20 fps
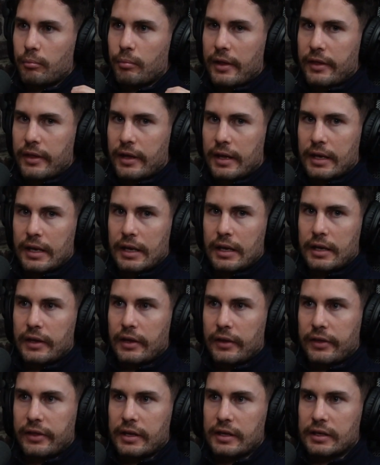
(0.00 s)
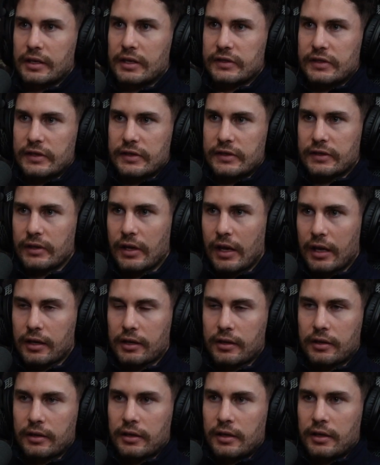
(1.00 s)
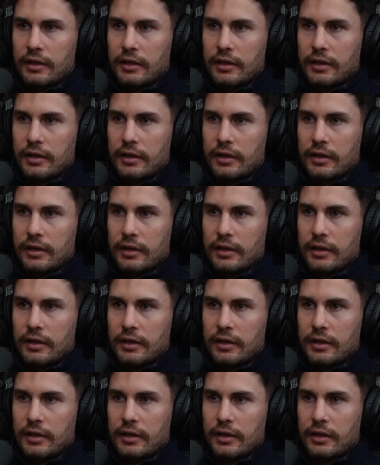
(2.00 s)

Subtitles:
but then the thing is like